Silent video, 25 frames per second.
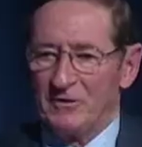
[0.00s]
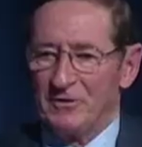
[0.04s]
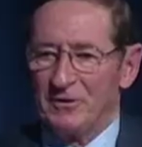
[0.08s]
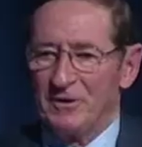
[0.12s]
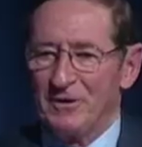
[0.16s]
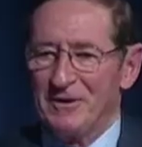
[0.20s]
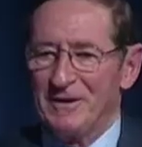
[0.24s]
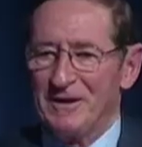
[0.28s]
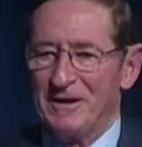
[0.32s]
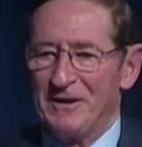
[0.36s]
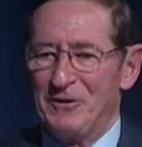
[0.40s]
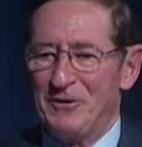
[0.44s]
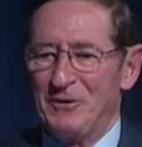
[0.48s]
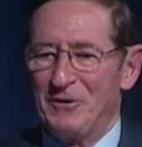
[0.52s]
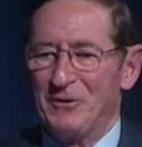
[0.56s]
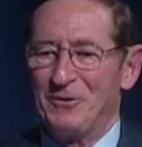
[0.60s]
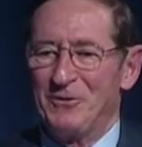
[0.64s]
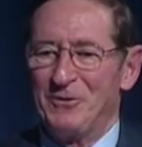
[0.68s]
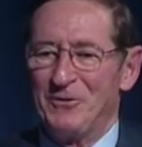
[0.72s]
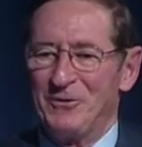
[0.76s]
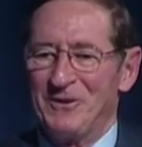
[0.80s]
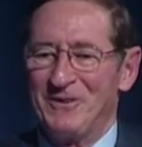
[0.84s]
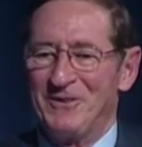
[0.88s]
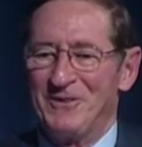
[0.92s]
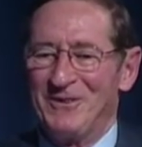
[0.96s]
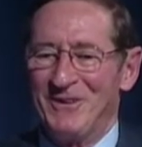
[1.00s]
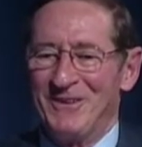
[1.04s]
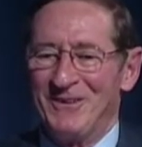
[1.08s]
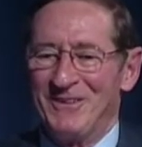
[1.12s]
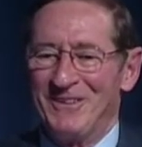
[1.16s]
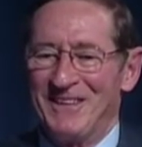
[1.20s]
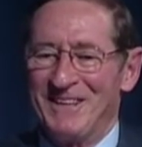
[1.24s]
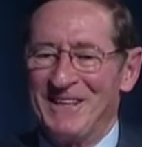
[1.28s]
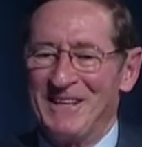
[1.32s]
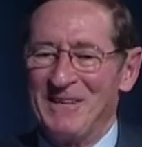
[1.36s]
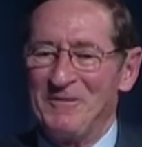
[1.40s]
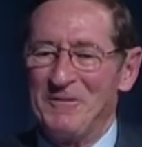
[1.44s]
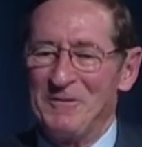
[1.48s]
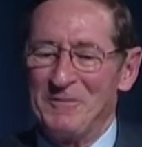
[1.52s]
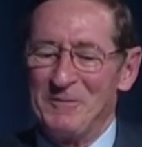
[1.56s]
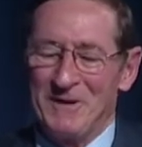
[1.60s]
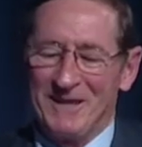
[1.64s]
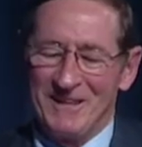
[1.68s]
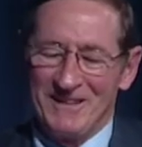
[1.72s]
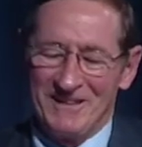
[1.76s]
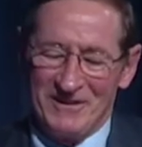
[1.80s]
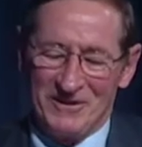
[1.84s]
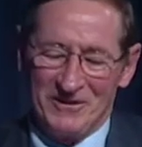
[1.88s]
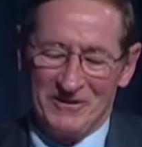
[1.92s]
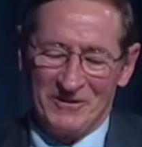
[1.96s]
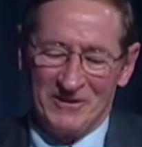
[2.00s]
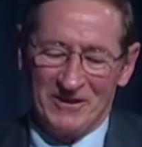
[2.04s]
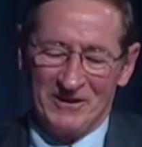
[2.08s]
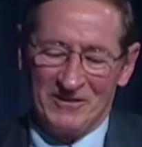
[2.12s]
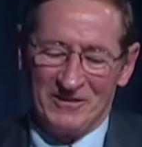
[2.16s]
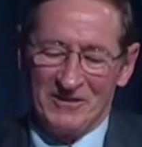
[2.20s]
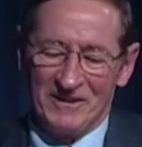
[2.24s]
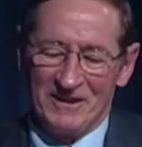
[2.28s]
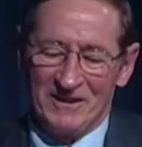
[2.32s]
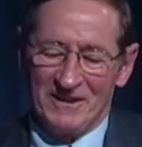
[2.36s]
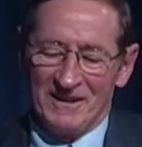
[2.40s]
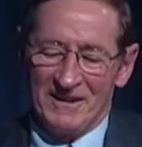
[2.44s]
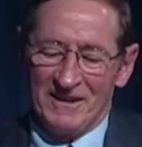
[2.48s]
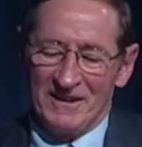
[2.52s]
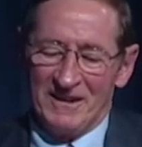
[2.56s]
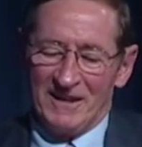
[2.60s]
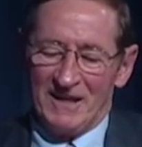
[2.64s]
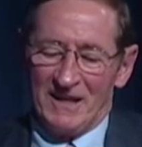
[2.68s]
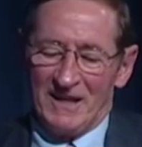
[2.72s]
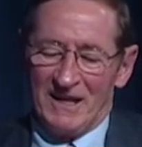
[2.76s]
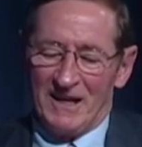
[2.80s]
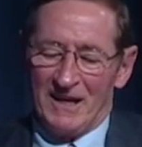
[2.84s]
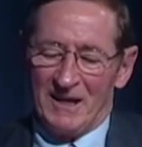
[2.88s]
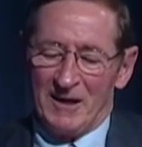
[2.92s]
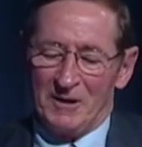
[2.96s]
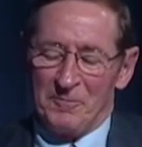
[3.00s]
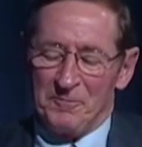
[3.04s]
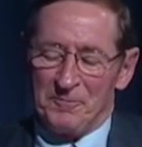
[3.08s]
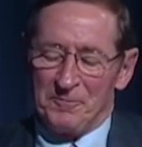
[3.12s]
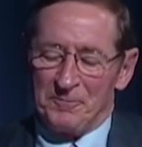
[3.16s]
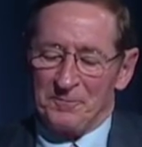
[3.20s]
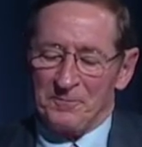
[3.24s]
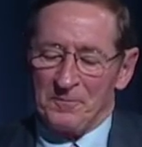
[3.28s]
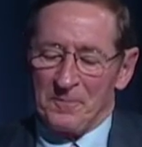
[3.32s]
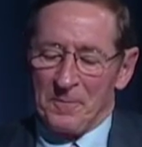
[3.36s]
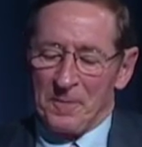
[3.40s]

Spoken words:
certainly do. We certainly give them itineraries. And